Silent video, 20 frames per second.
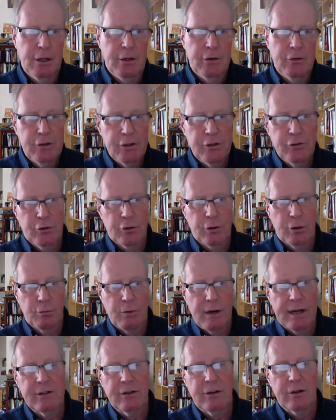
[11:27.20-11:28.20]
Digital
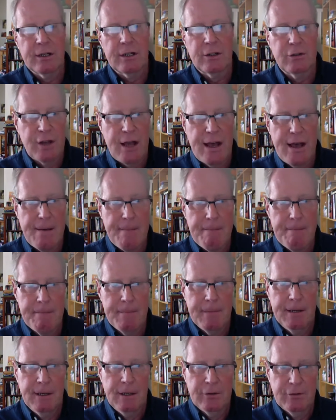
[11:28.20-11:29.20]
Rectal Exam,
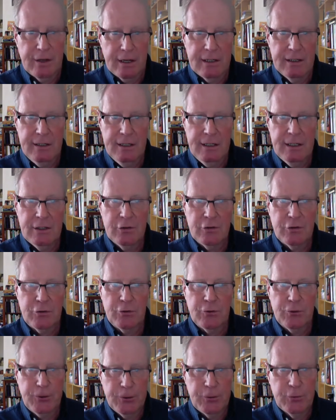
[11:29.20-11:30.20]

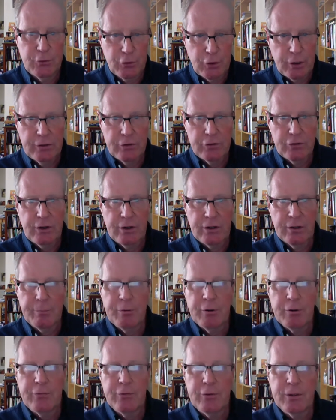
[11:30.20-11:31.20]
Techniques, Insights, and
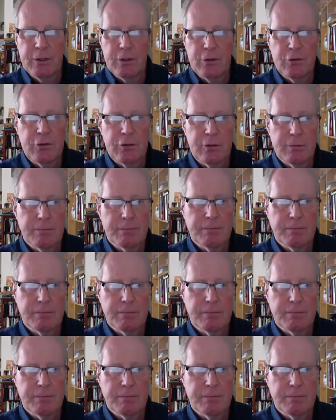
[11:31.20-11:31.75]
Epiphanies.